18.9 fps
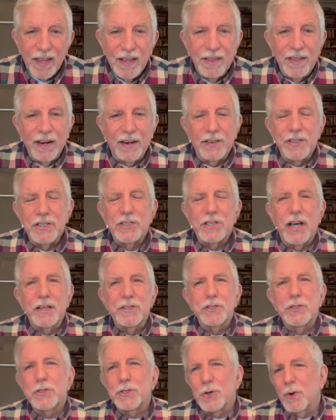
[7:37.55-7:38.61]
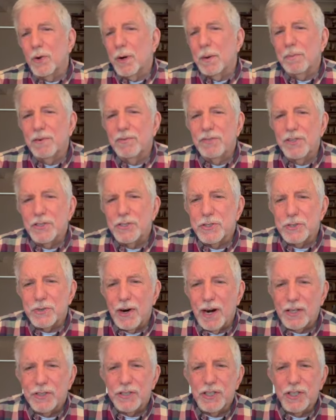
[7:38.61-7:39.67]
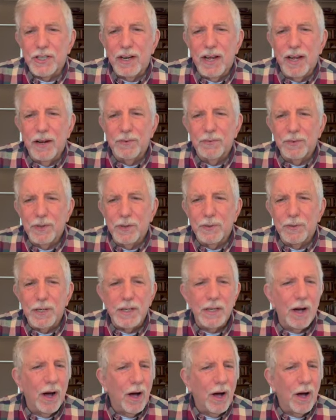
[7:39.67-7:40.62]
There is a storm of destruction and ruin